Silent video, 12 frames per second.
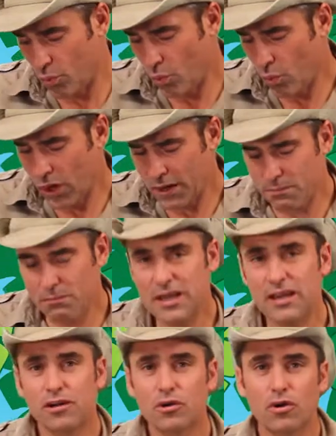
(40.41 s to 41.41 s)
1
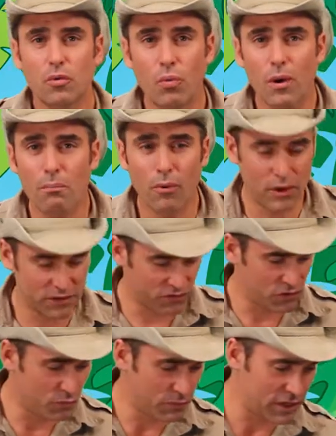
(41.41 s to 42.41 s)
meter to
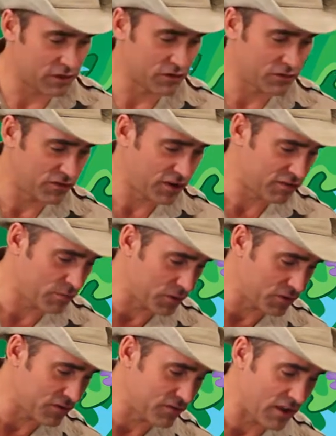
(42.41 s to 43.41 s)
1.2 meters, just
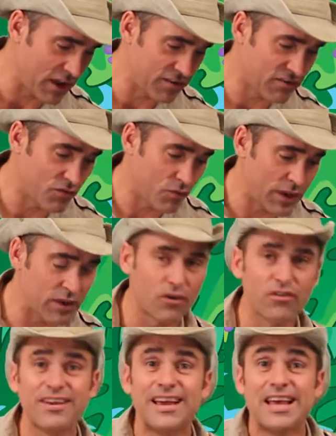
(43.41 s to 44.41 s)
about the size of
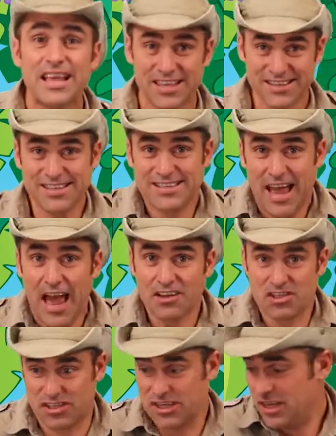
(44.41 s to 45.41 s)
Wiggles, this is
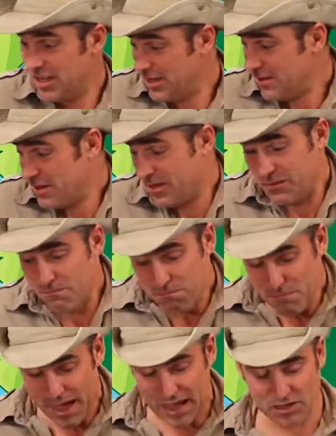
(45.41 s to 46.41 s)
actually the
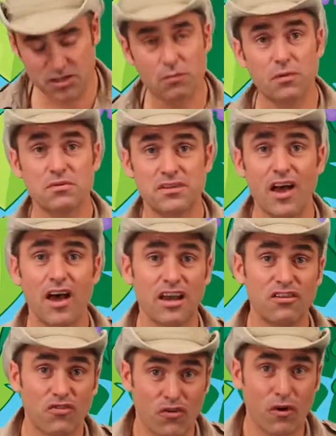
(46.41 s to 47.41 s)
maximum
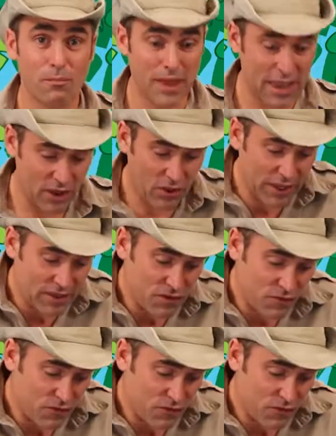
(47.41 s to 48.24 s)
size for a male, and the